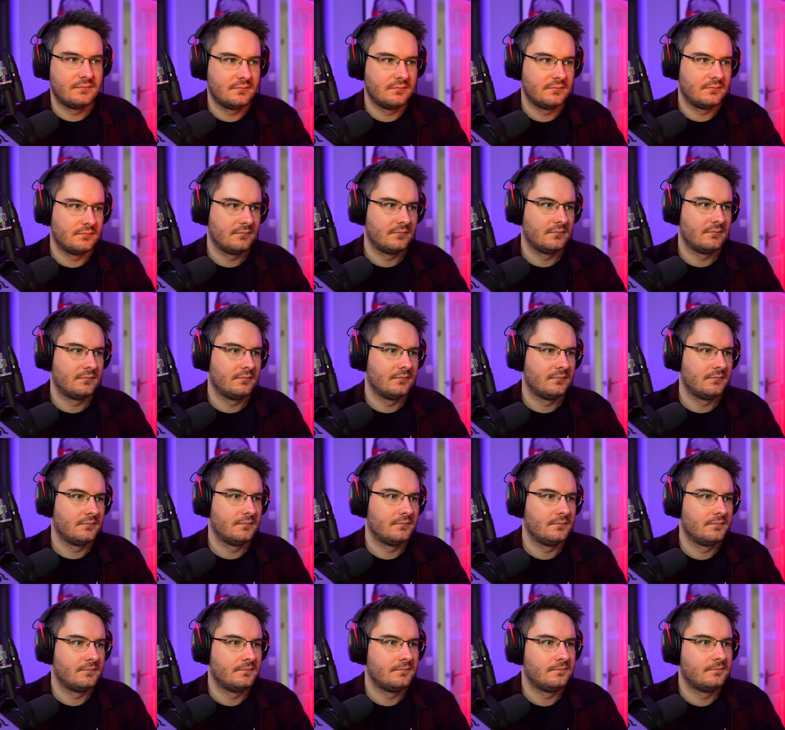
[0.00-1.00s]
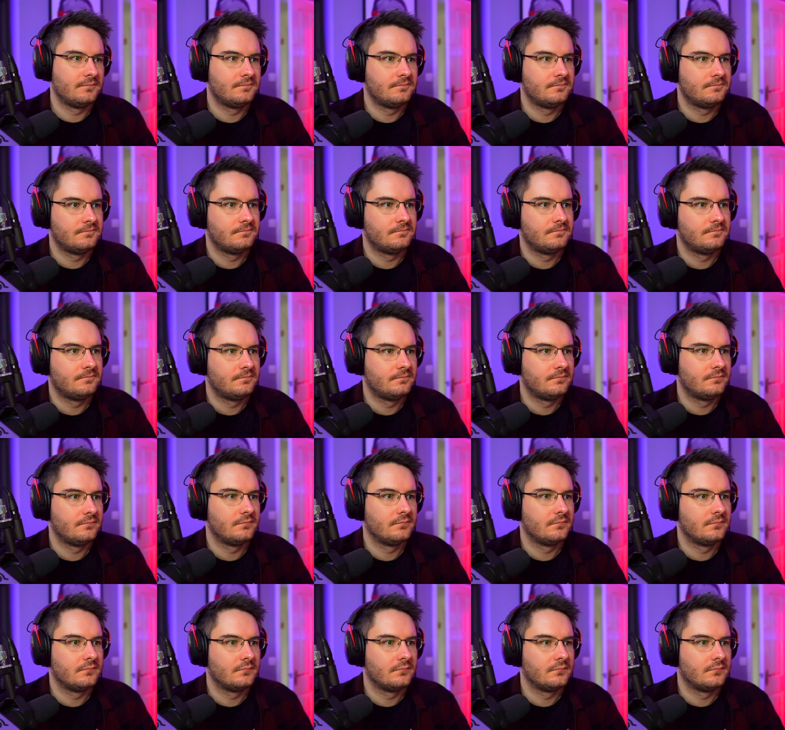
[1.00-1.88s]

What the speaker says: Nothing is said.